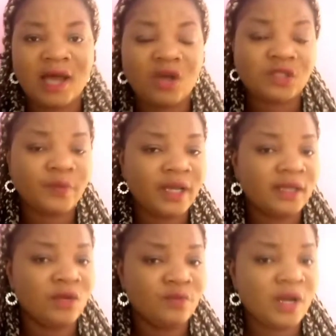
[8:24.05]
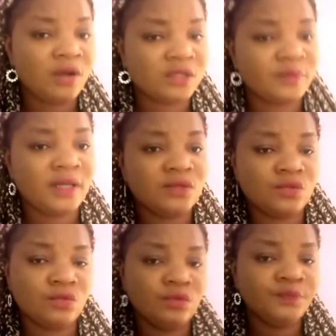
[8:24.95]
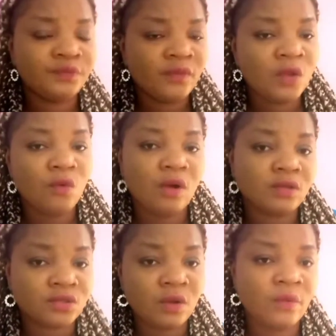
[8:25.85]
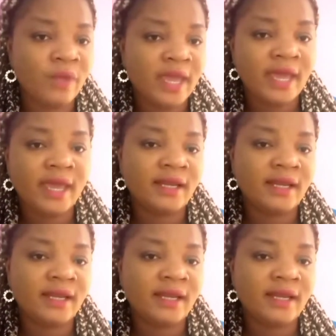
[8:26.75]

The woman husband do work somewhere,